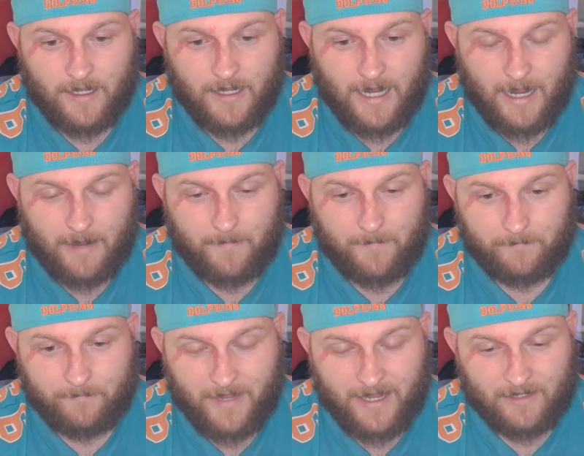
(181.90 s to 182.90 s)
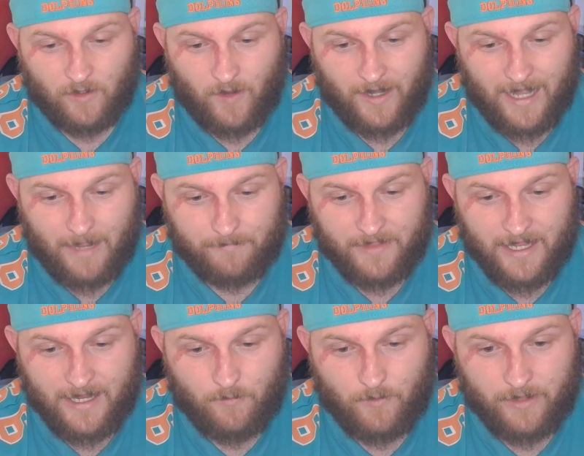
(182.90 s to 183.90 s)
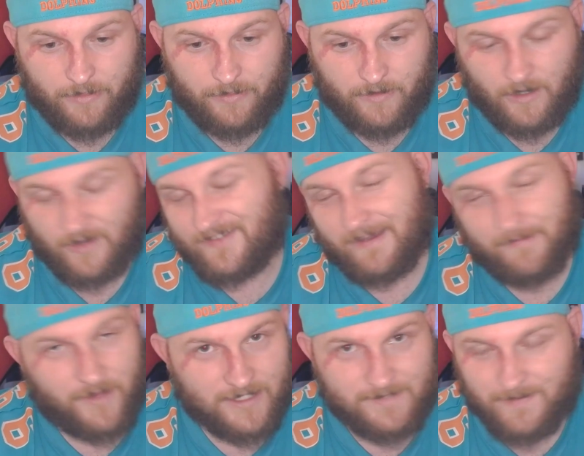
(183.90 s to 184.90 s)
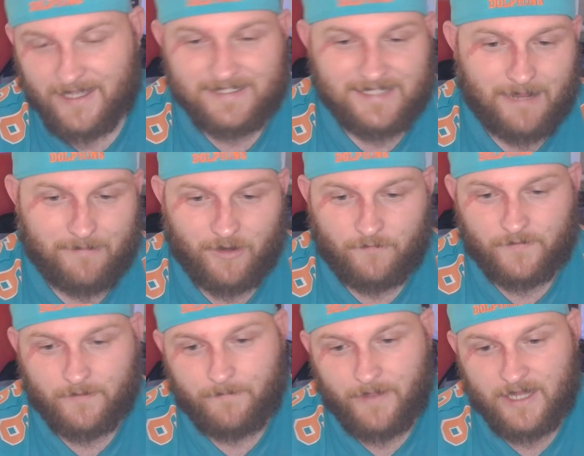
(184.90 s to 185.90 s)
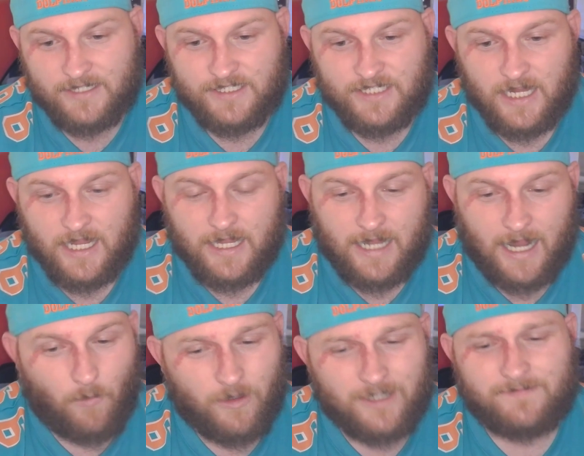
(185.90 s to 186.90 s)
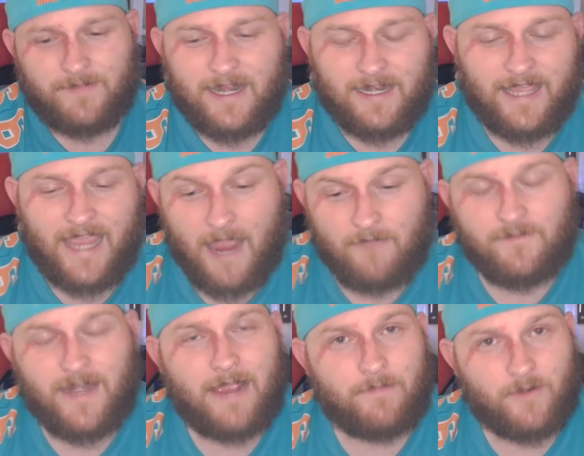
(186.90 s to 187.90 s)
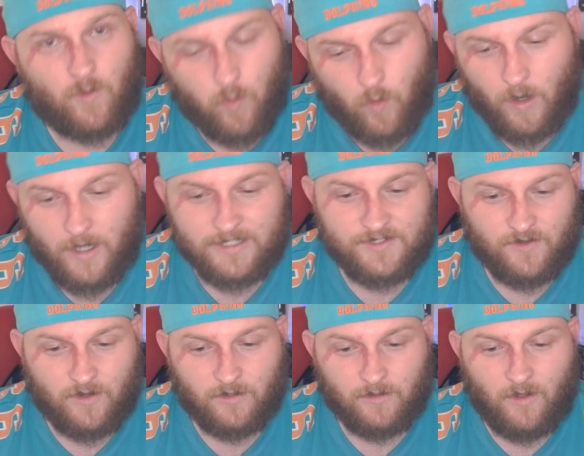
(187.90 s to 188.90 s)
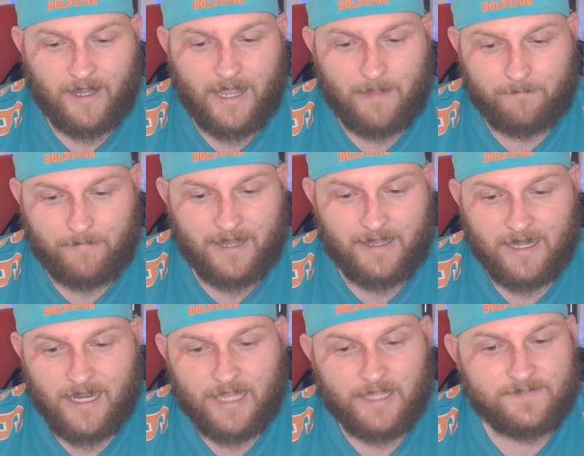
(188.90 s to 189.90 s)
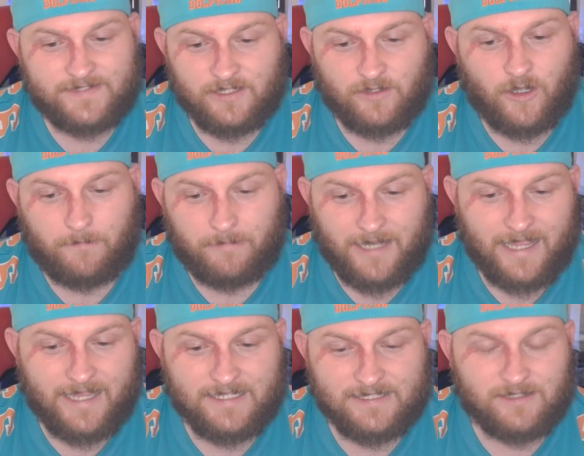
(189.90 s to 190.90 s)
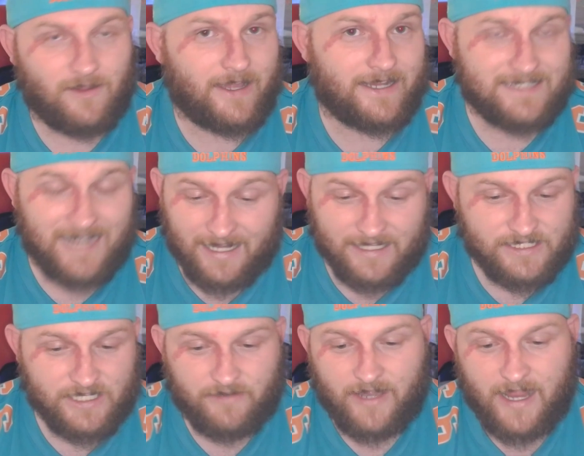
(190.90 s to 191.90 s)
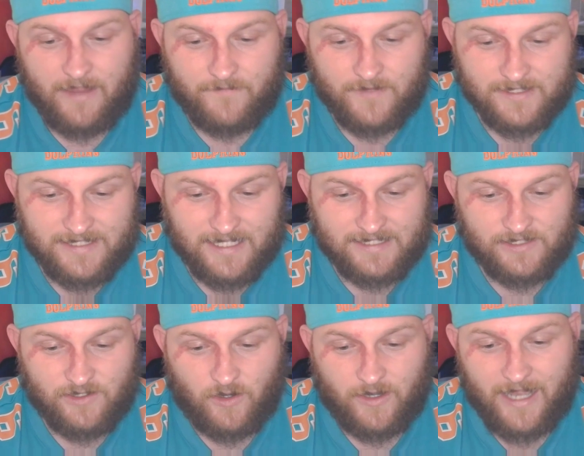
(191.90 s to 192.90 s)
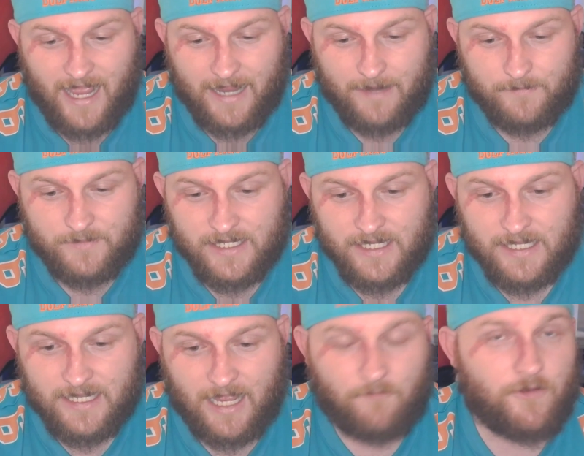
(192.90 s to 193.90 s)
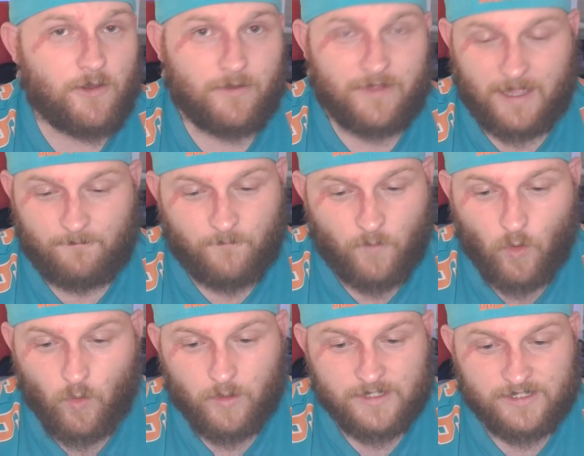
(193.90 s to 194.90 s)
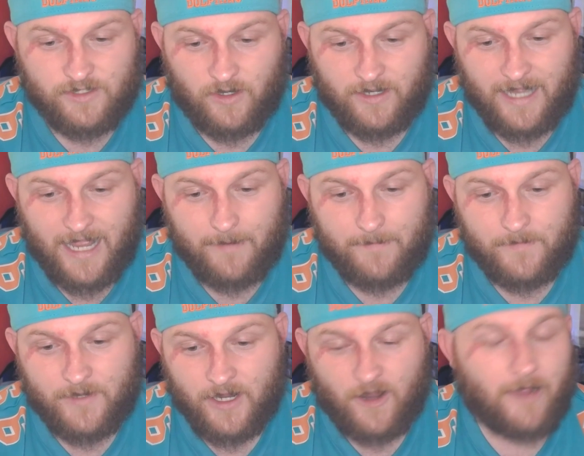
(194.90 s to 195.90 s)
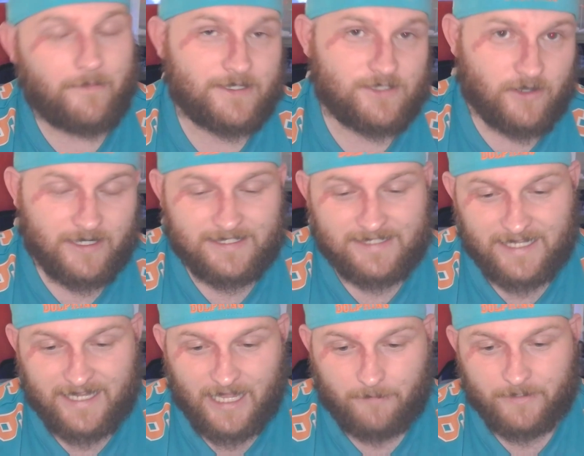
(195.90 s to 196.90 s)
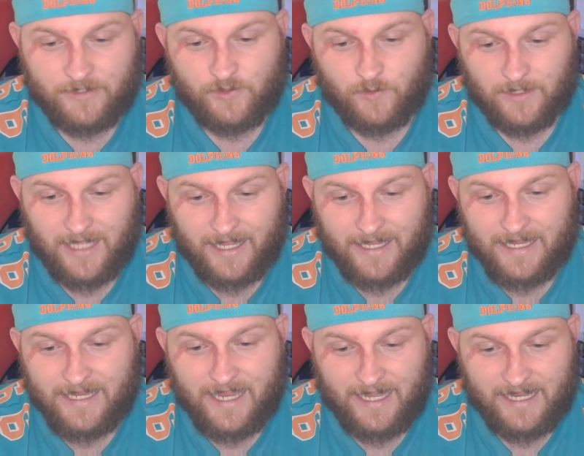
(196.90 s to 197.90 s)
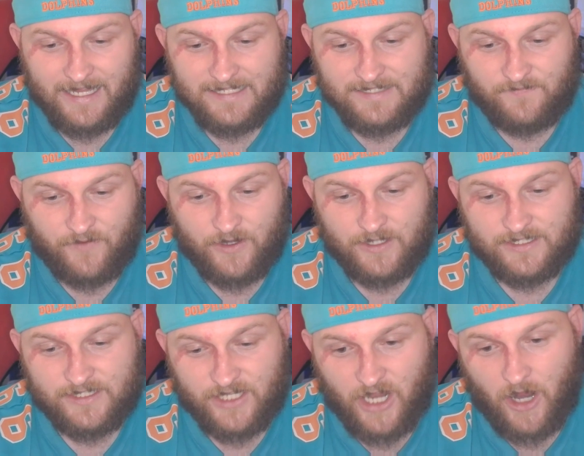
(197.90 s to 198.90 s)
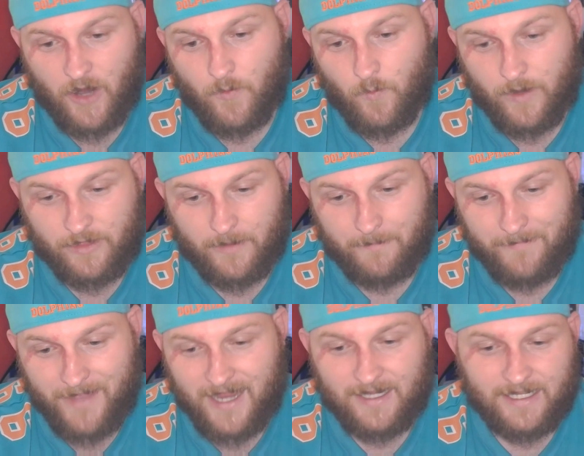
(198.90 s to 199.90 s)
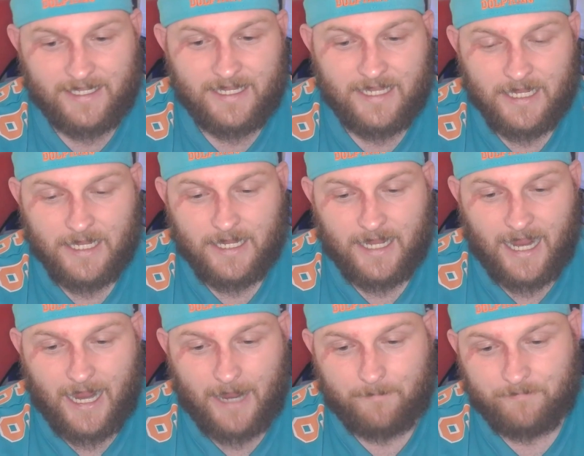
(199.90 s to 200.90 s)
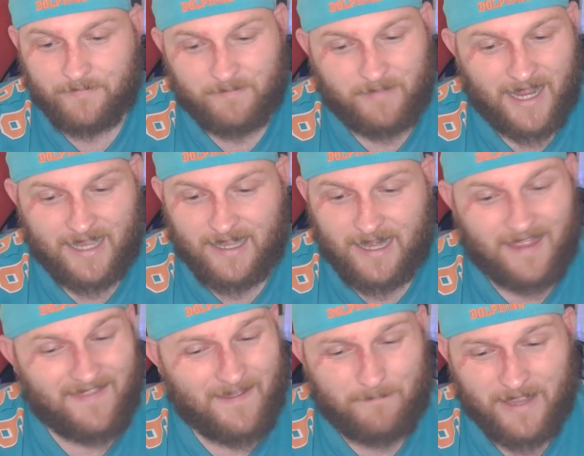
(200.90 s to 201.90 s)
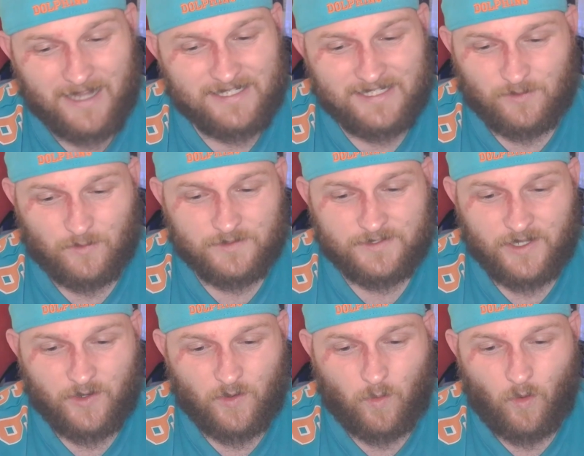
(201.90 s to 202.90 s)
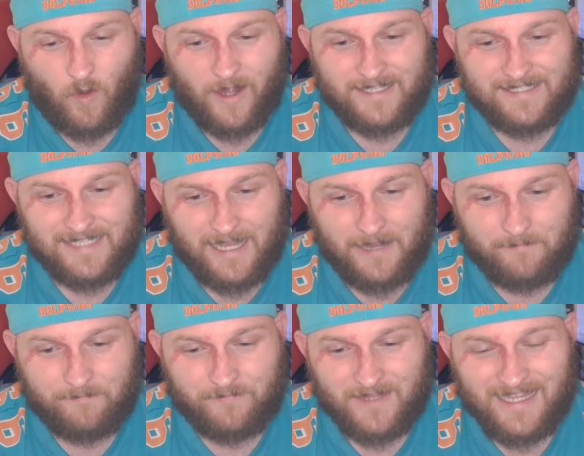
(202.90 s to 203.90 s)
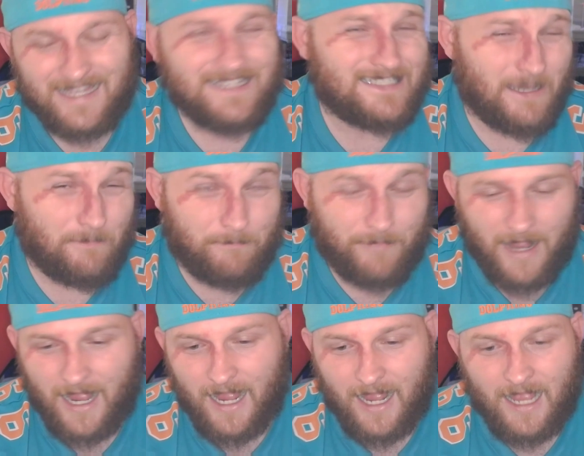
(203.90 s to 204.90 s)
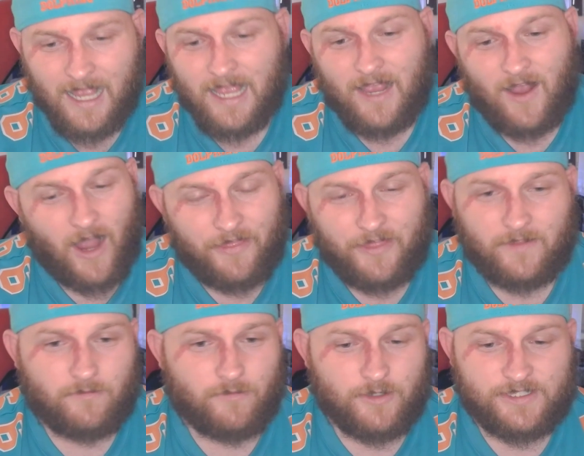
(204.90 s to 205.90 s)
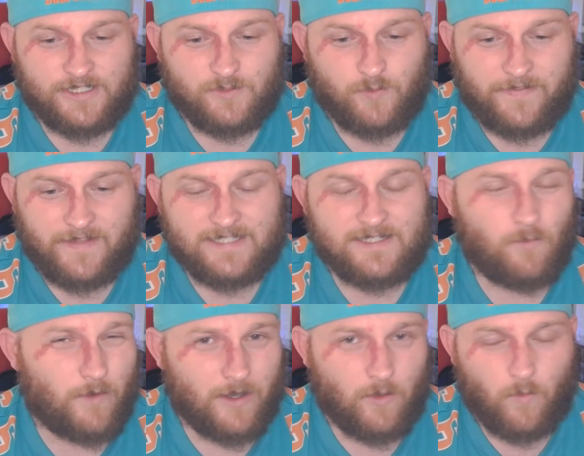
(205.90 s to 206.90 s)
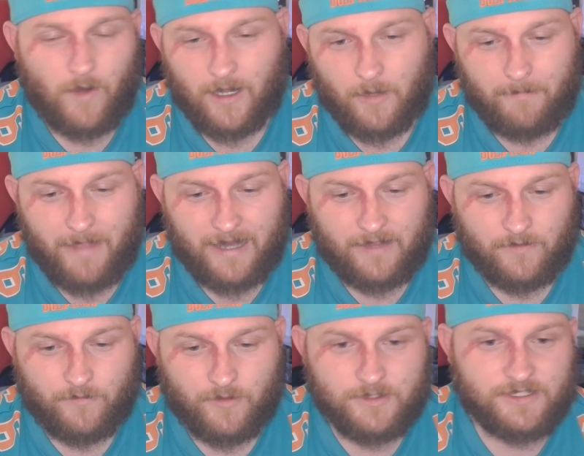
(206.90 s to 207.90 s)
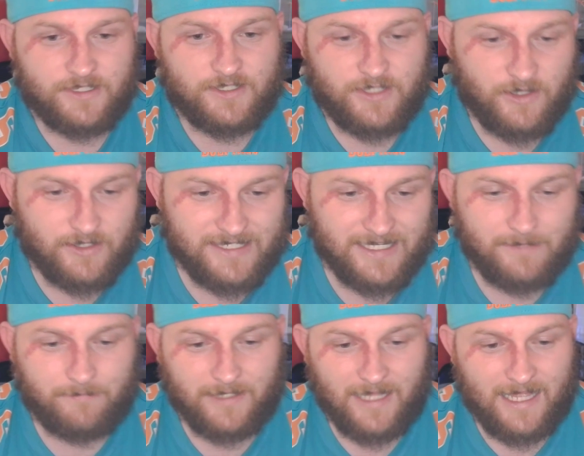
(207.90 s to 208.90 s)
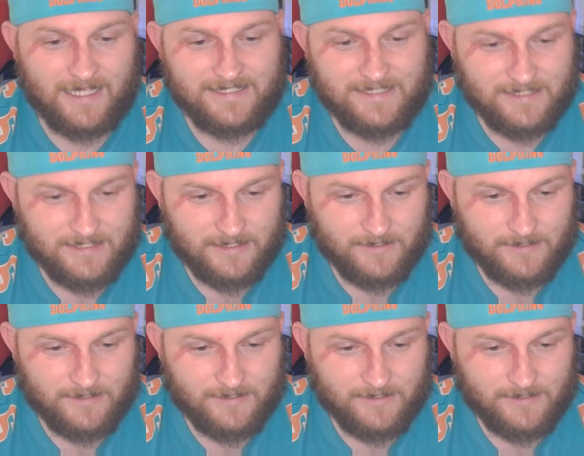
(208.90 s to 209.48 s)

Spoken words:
man lineup there with some of those players coming off the bench. Whereas Manly have named quite a strong lineup, but you've still got players like Daly Cherry Evans that's not named. A few of their forwards not named. I'm excited to see Kelma Tuolangi get his first go with Manly, but their bench is also quite subpar. I think the Roosters win this and win it well. I'm backing the Roosters 13+.